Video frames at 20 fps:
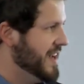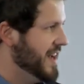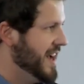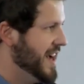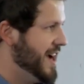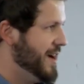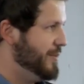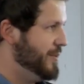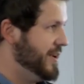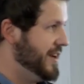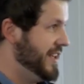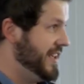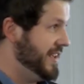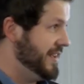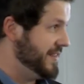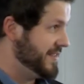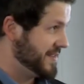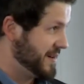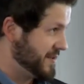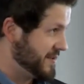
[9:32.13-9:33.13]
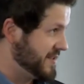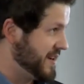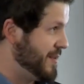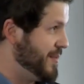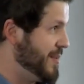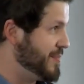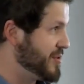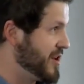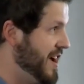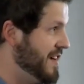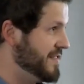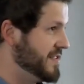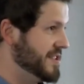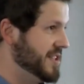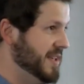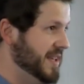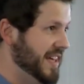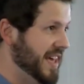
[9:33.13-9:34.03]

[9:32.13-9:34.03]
uh, when he starts talking about prophecy,